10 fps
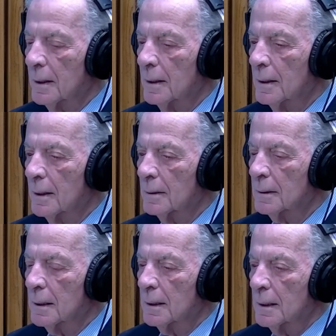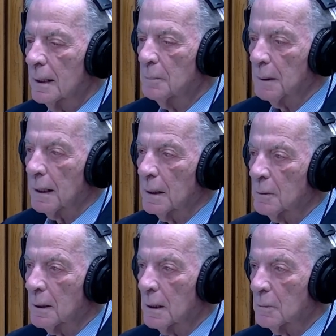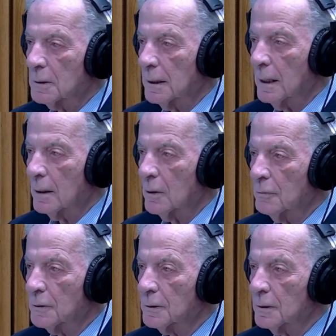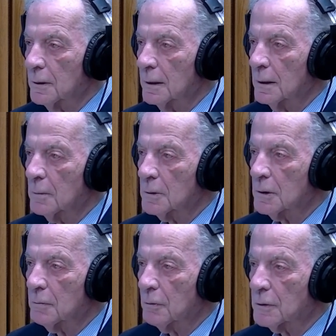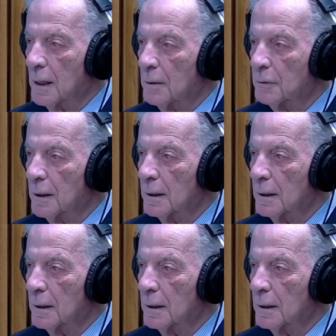uh, it began when I was a young officer and he was chief of staff,